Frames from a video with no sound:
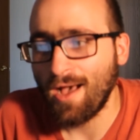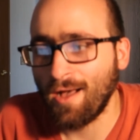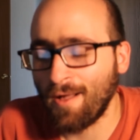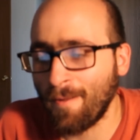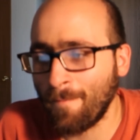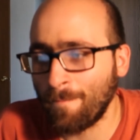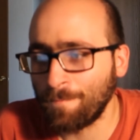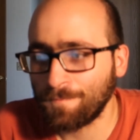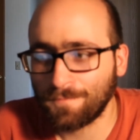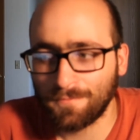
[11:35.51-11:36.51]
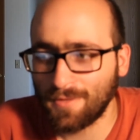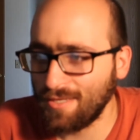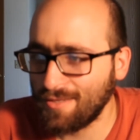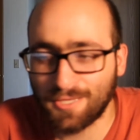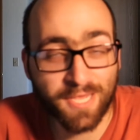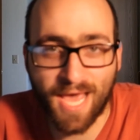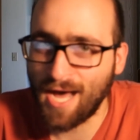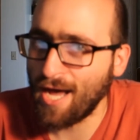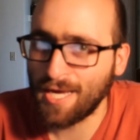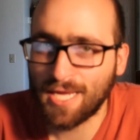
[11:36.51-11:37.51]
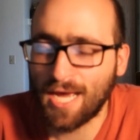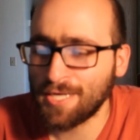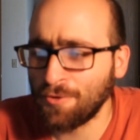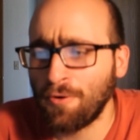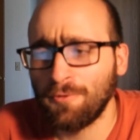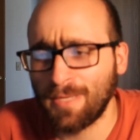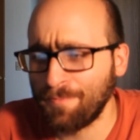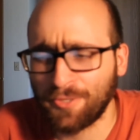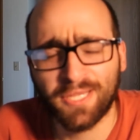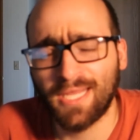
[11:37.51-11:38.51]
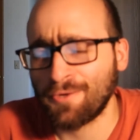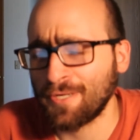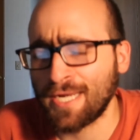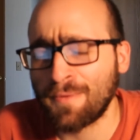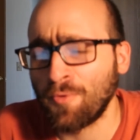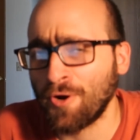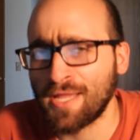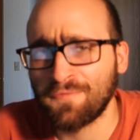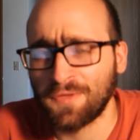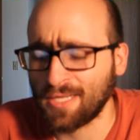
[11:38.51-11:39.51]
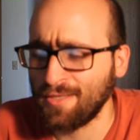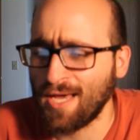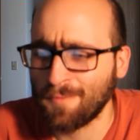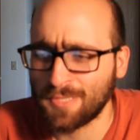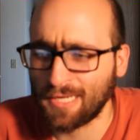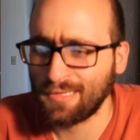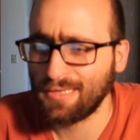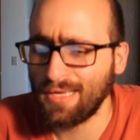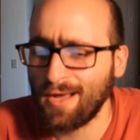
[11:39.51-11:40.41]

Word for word: Um, so yeah, I, I don't hold my books sacred anymore as physical objects.